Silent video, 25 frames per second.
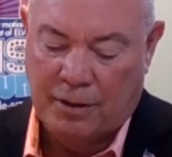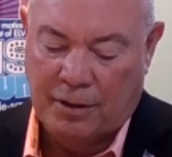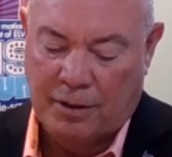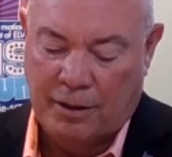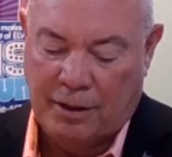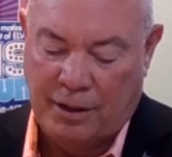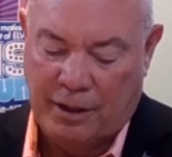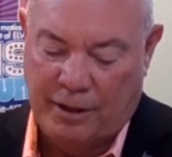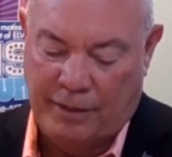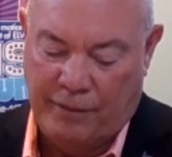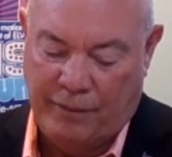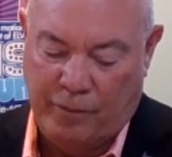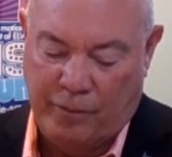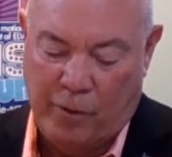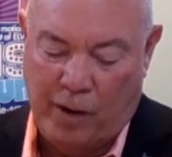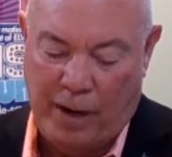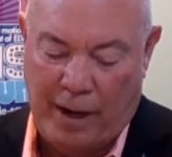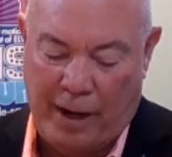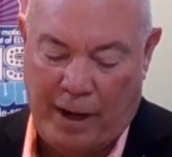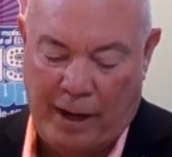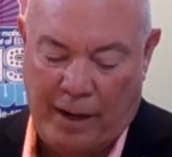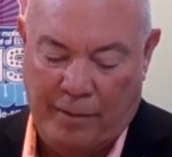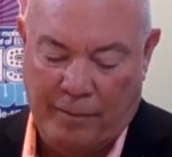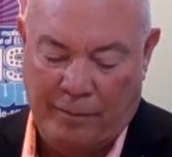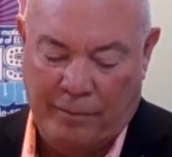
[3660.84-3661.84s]
give
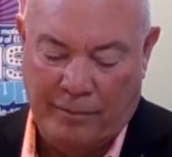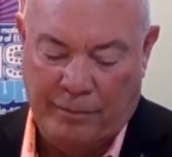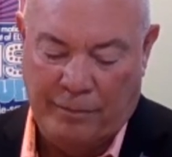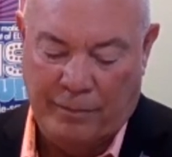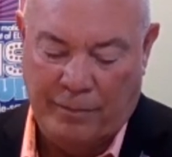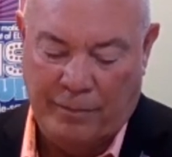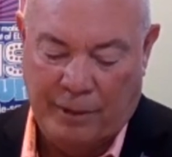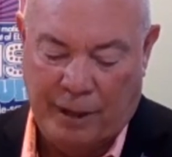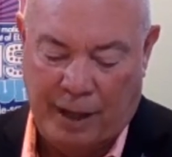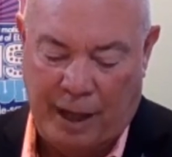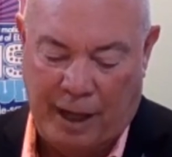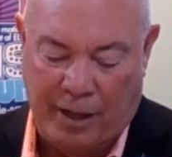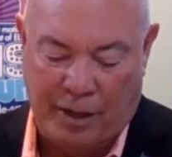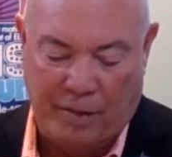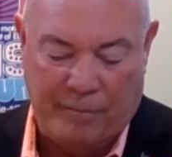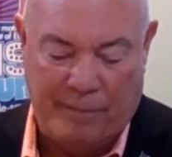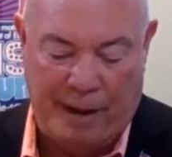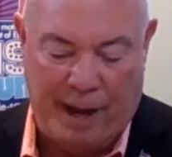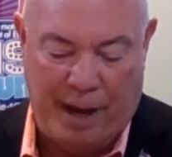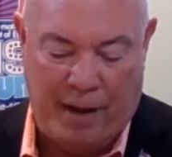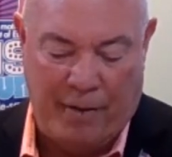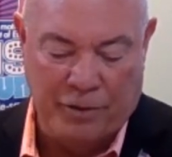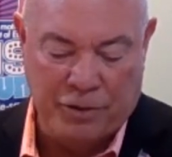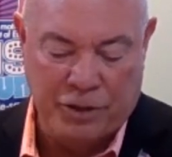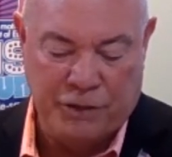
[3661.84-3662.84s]
way and the
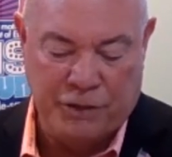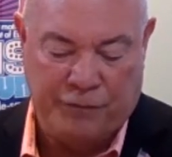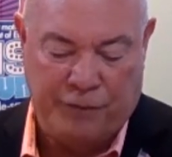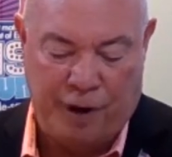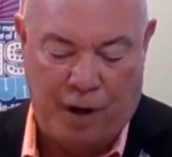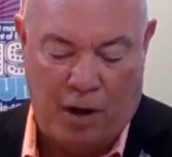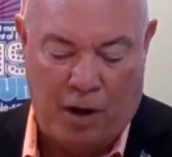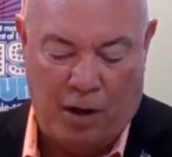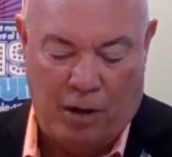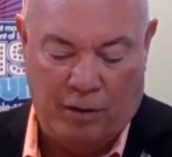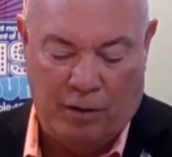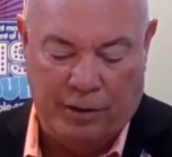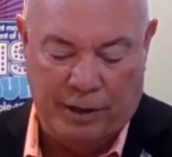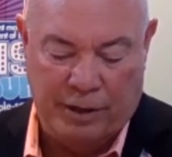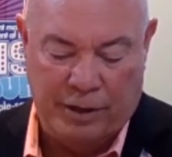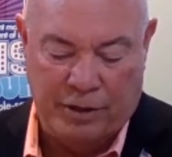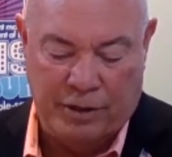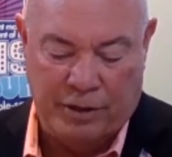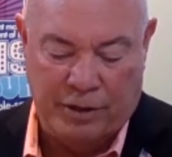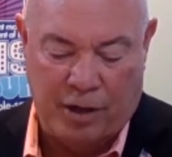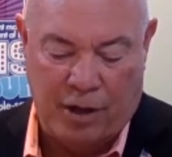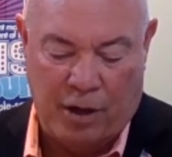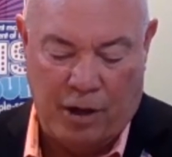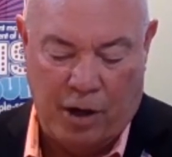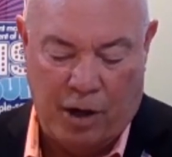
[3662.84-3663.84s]
mountains fall into
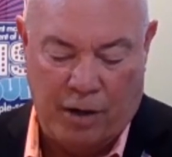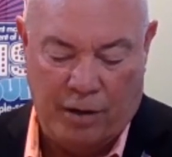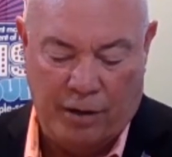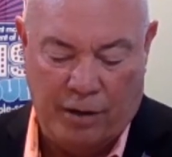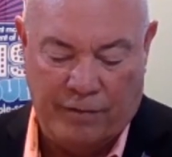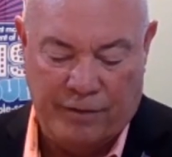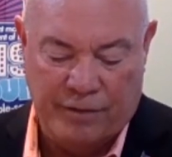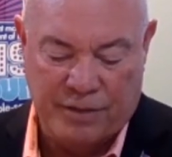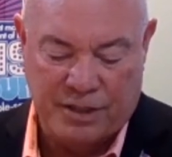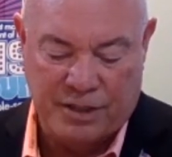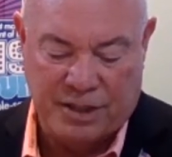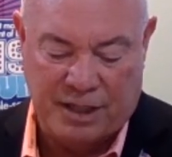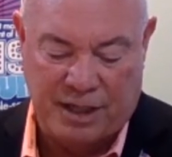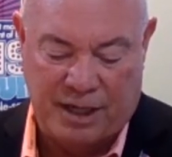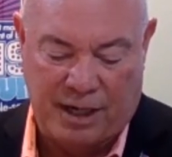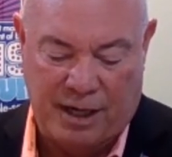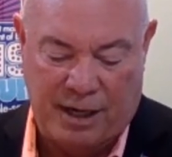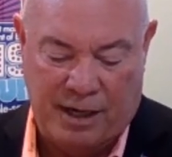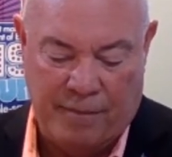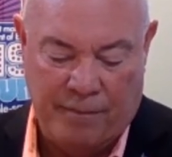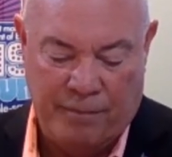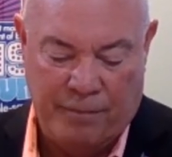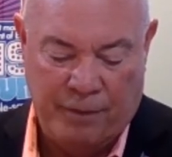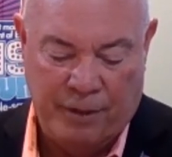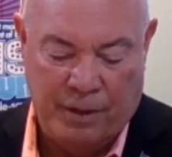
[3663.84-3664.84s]
the heart of the
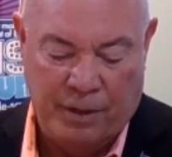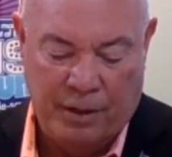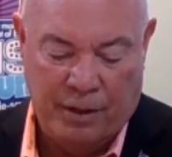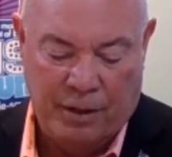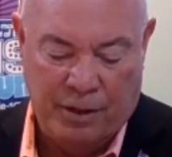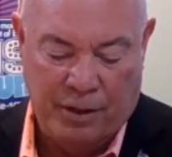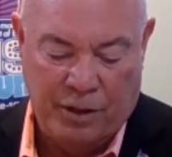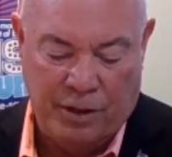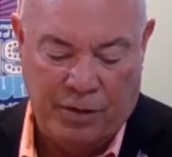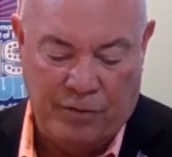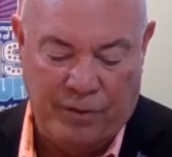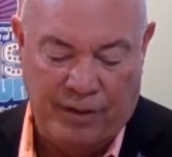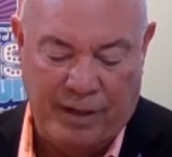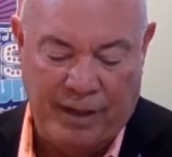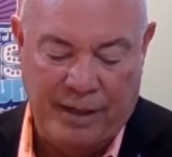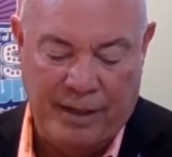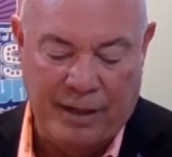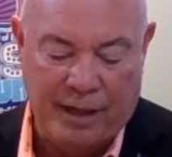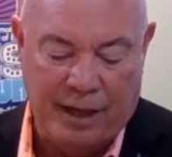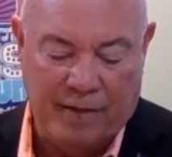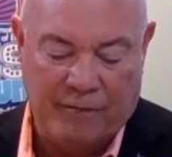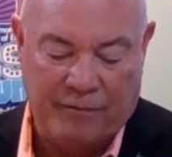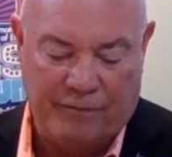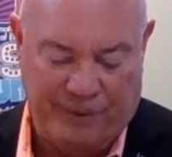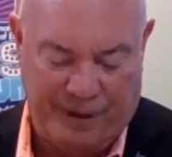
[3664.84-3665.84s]
sea, you need
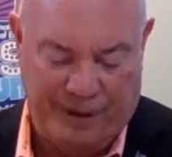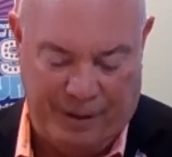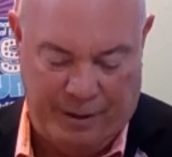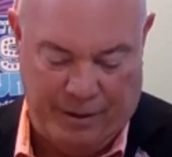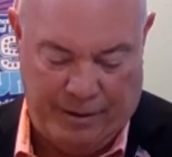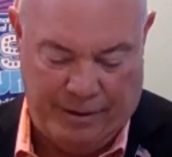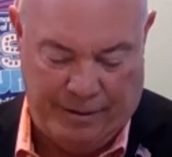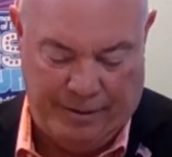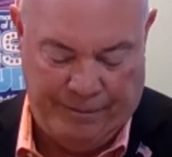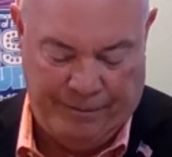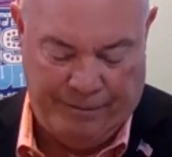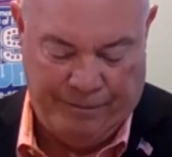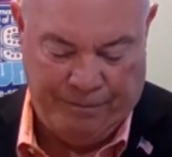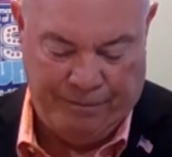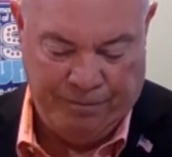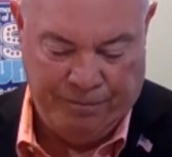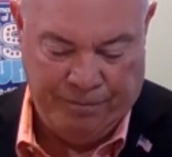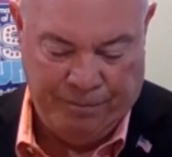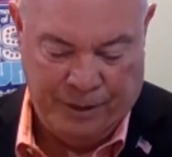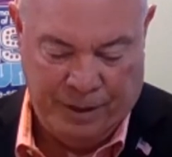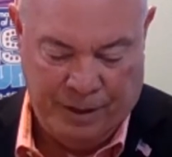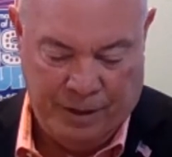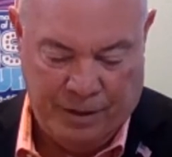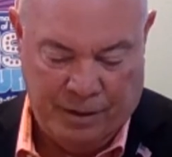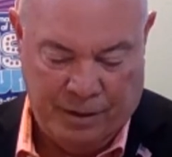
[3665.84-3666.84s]
not fear.
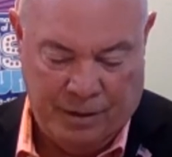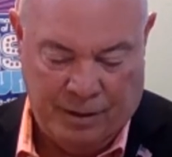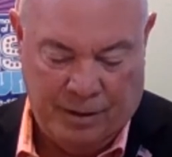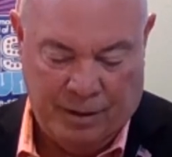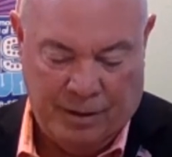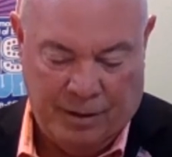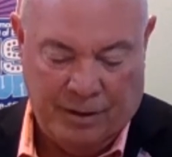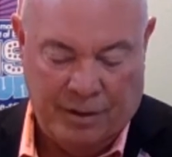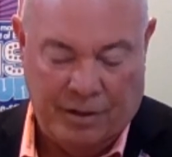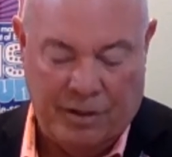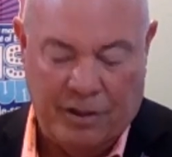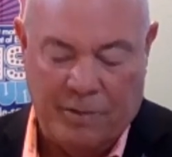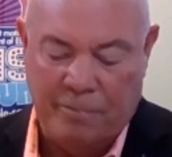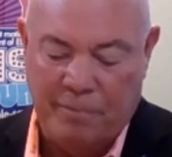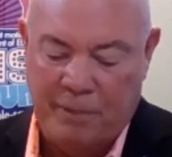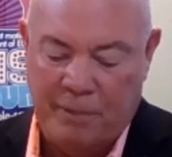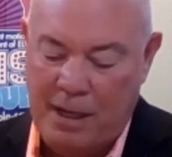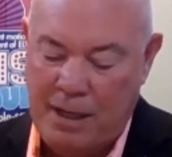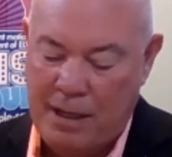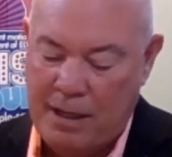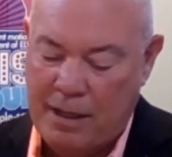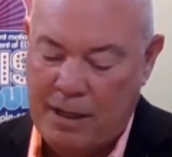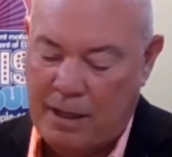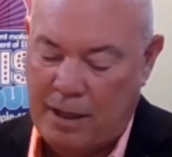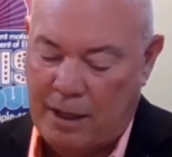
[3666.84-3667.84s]
The
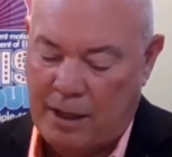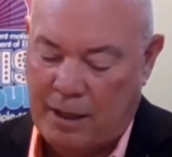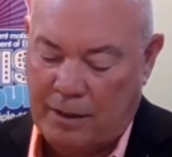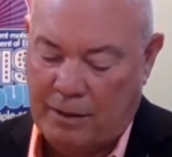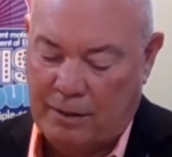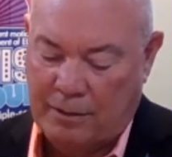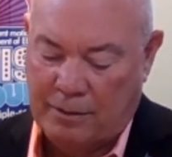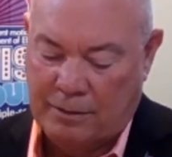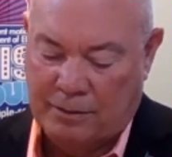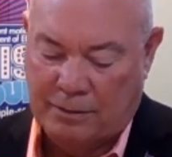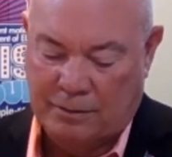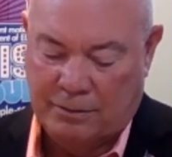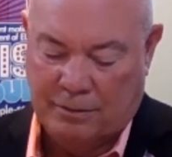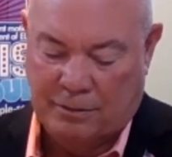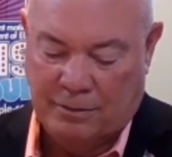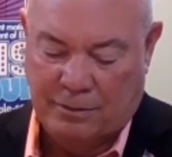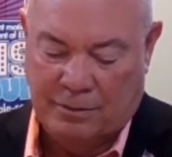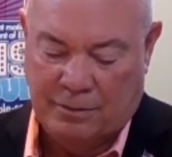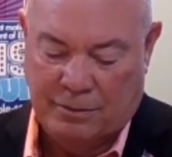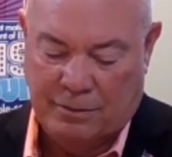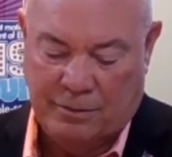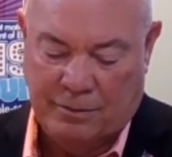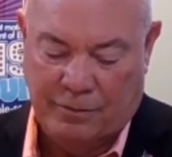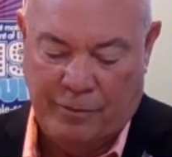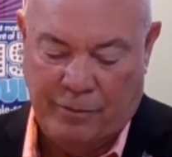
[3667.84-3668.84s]
media
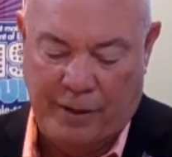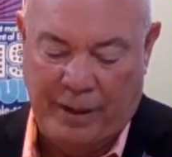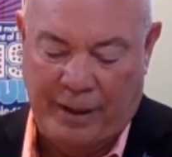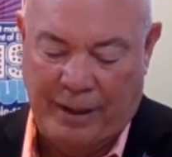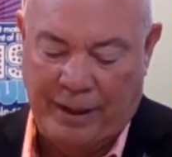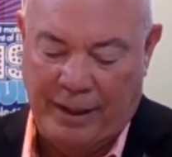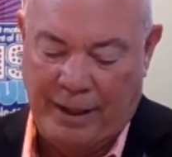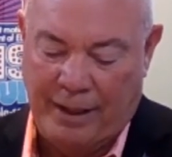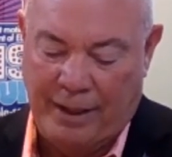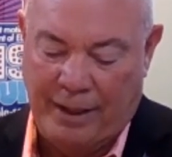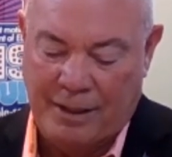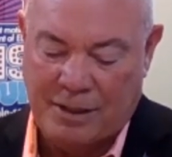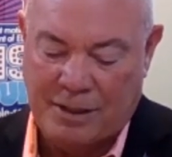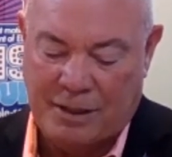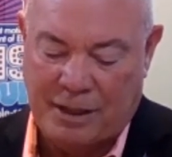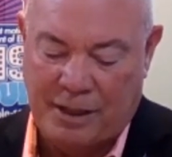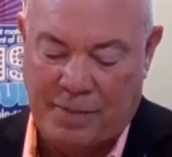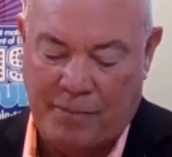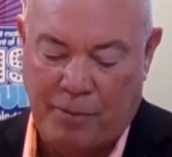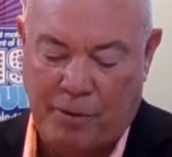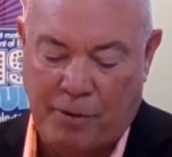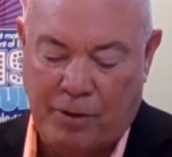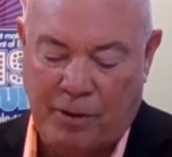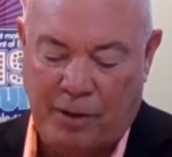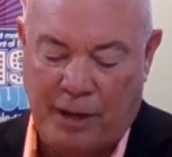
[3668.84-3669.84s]
relentlessly
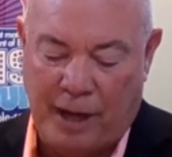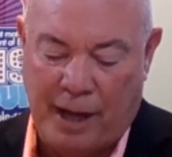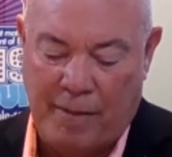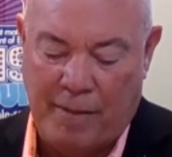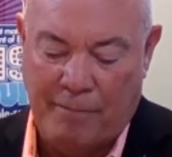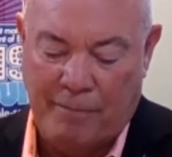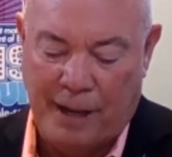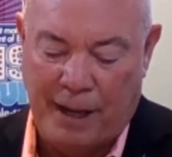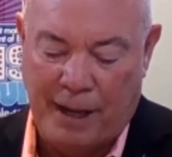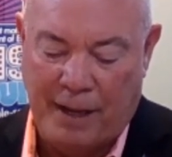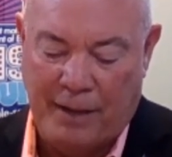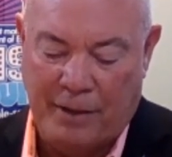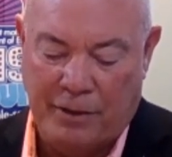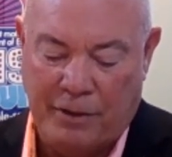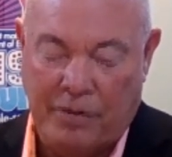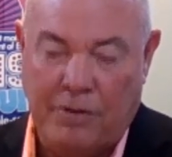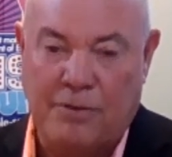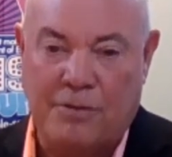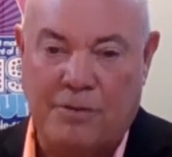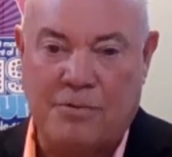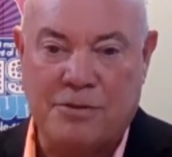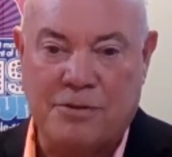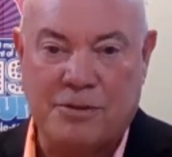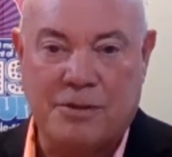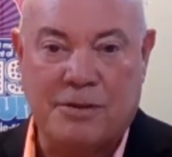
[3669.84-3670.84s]
proclaim bad
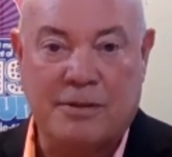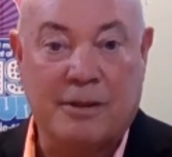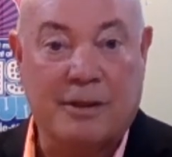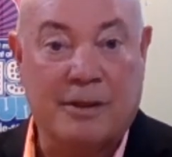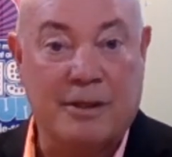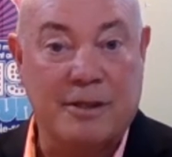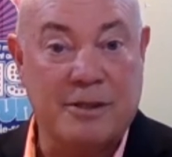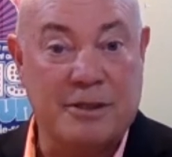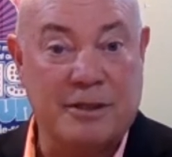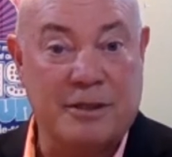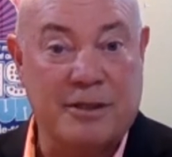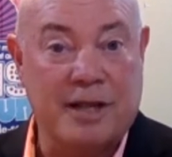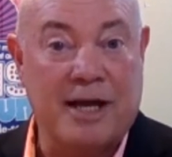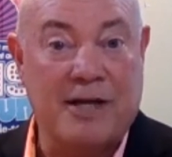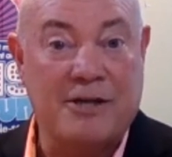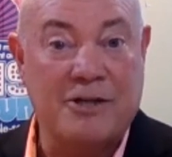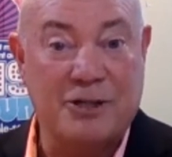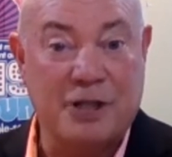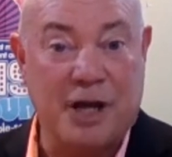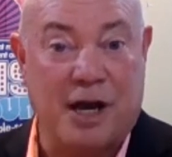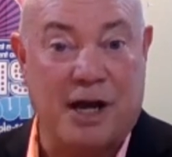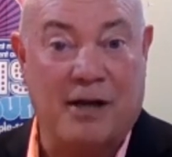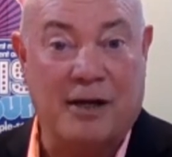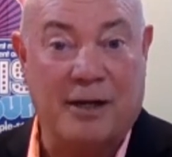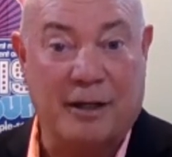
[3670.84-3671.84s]
news. Isn't that
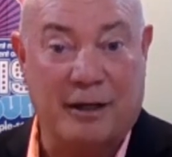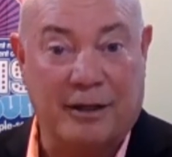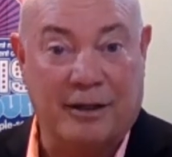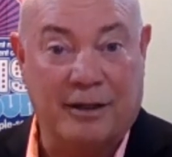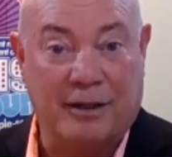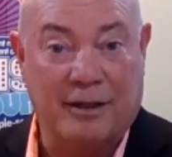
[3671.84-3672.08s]
shocking?